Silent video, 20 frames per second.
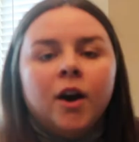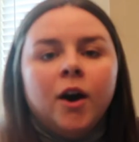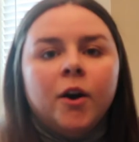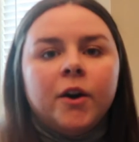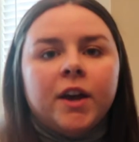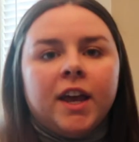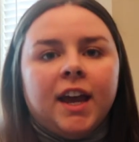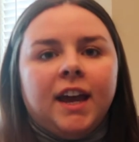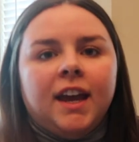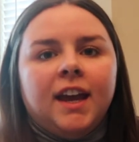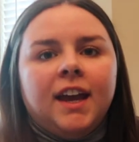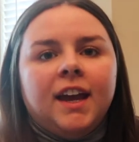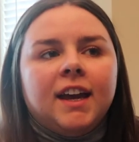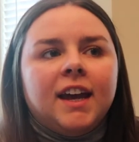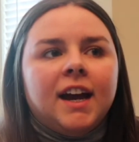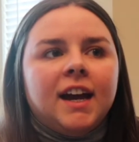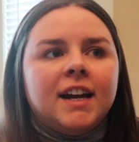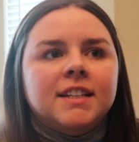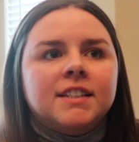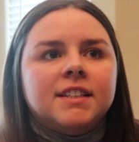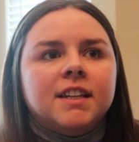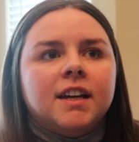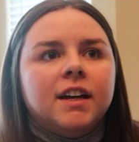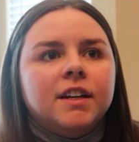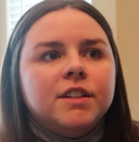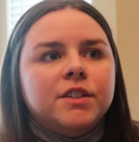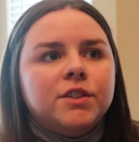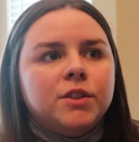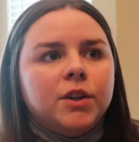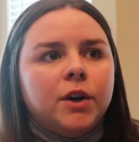okay hey guys
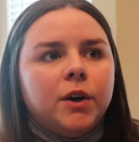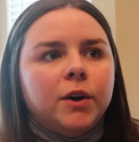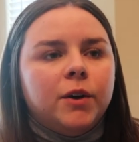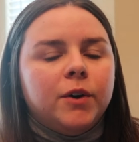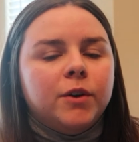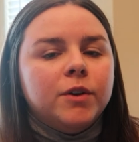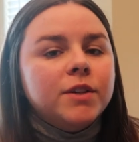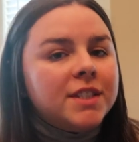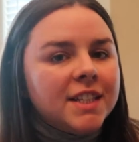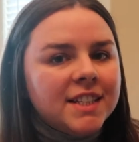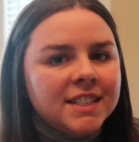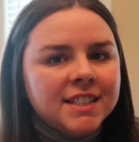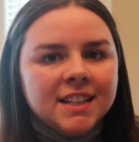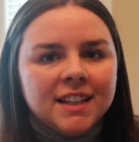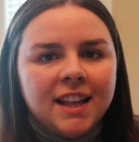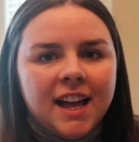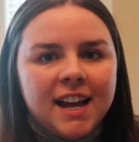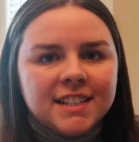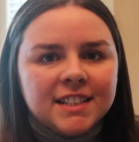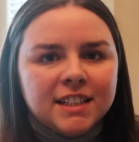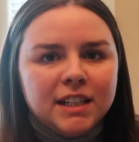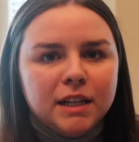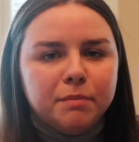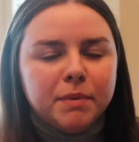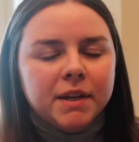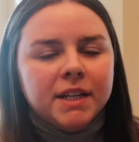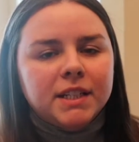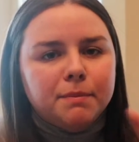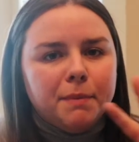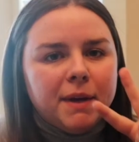so since the last
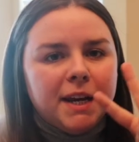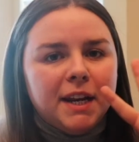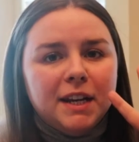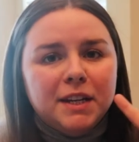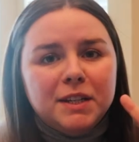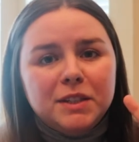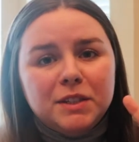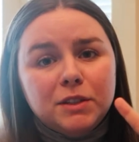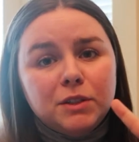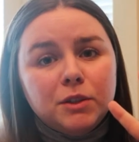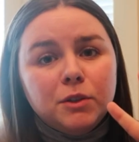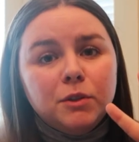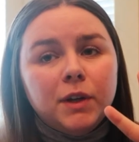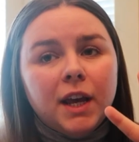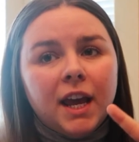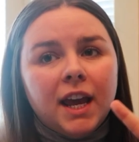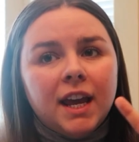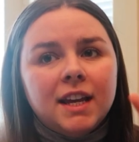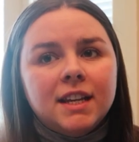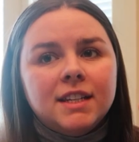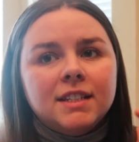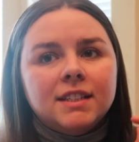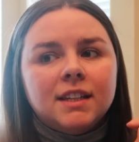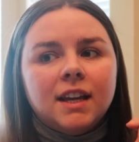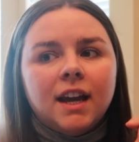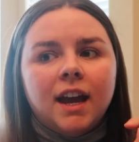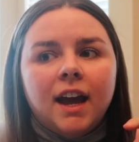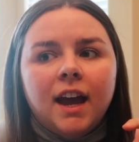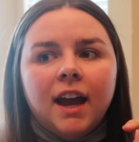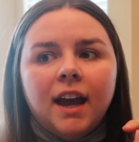clip it's been two days
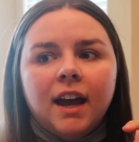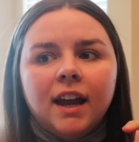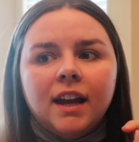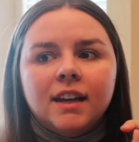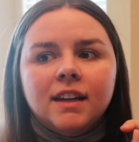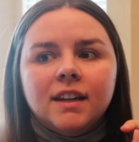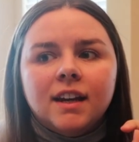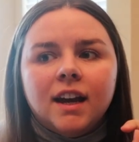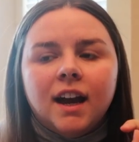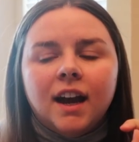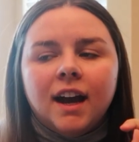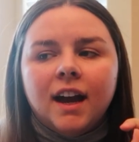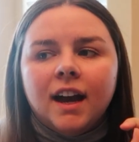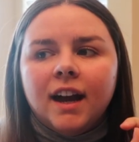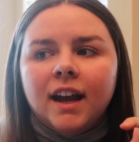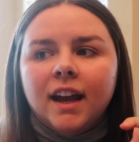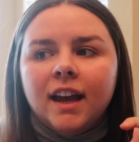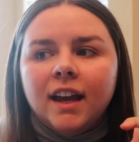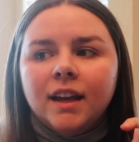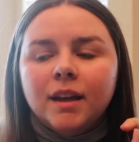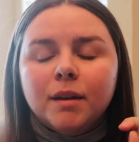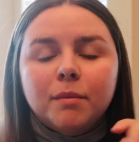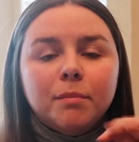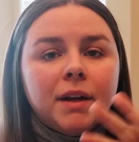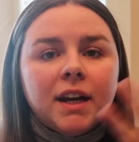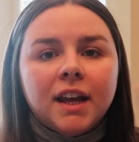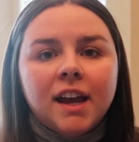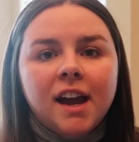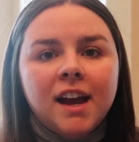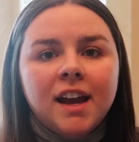and I
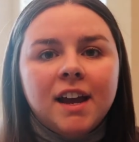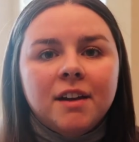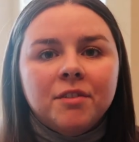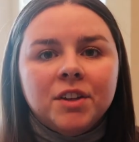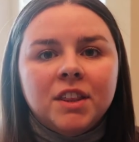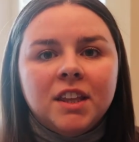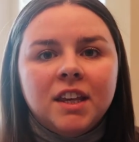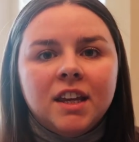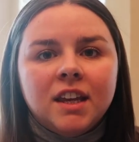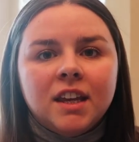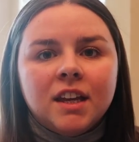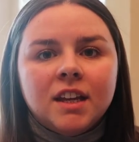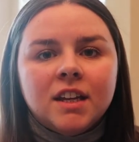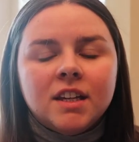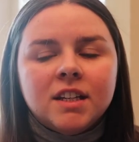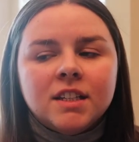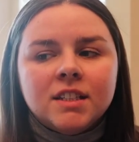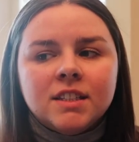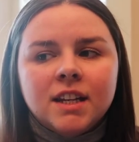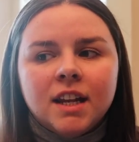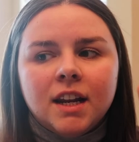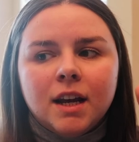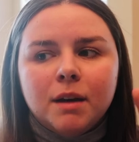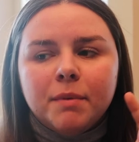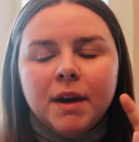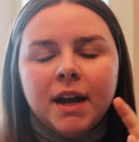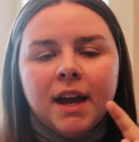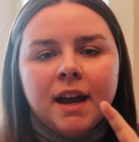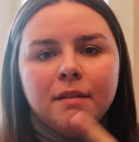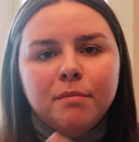but I got everything set
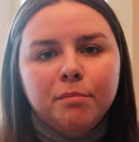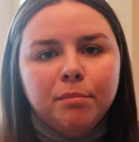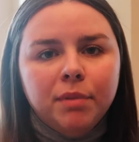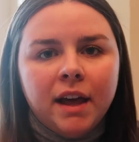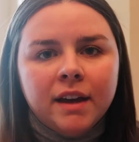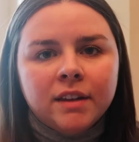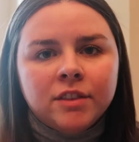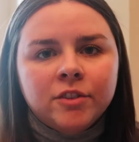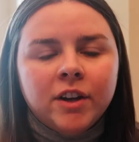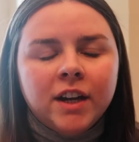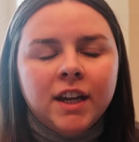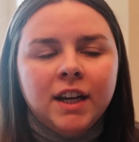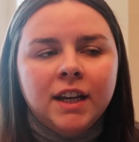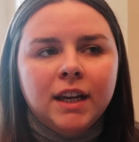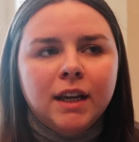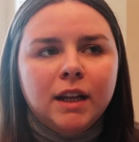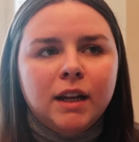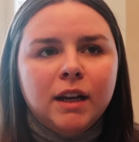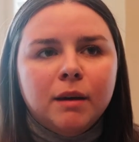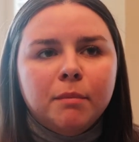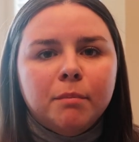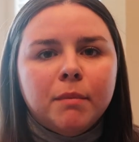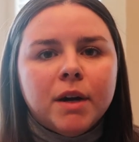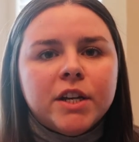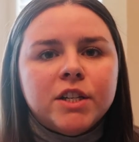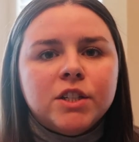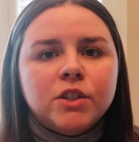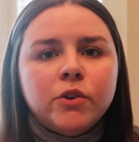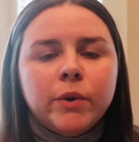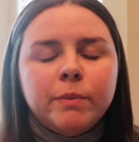up I have black thread in
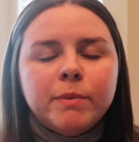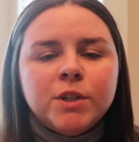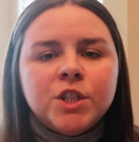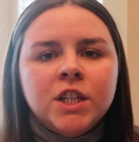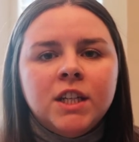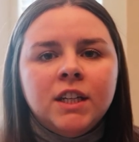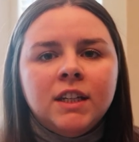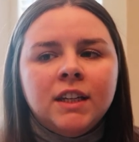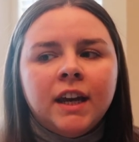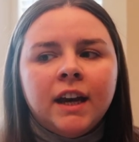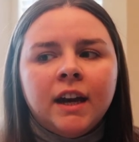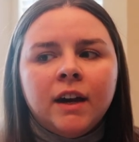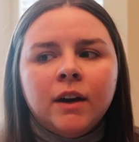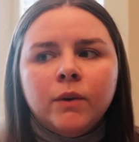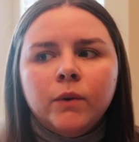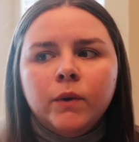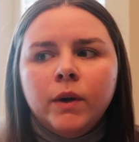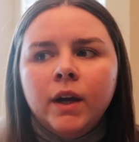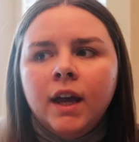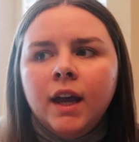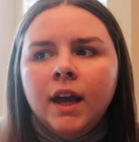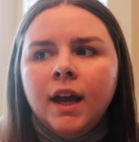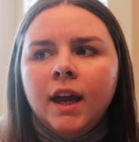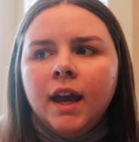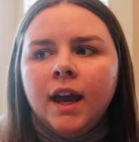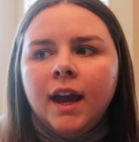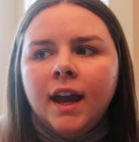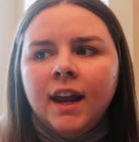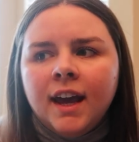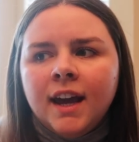my sewing machine now
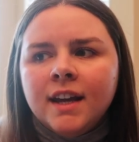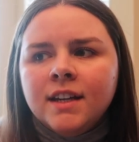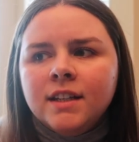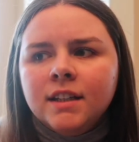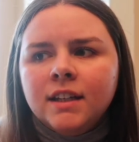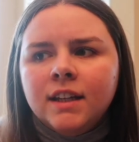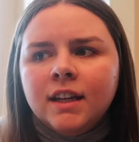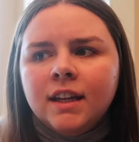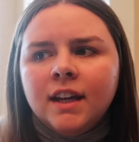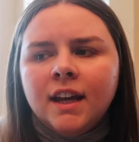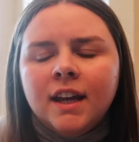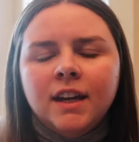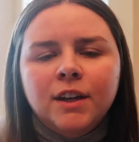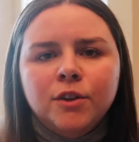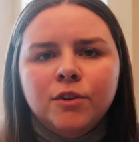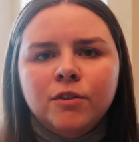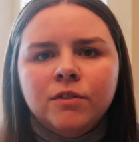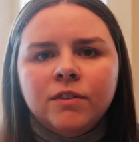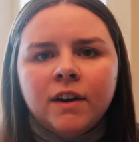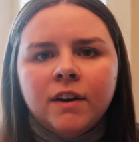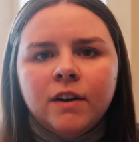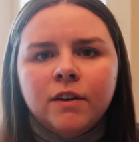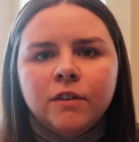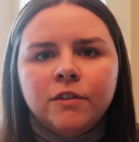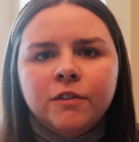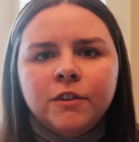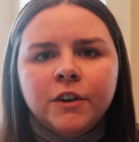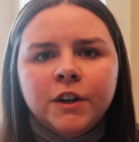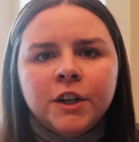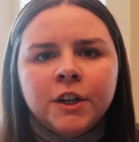and I had to get a new
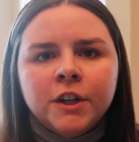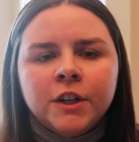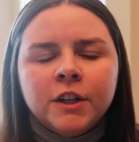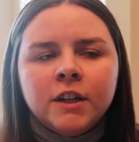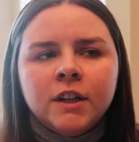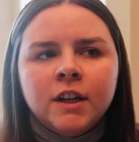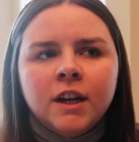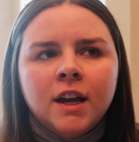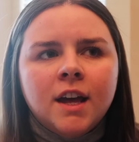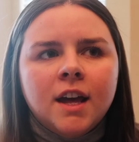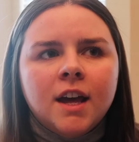footer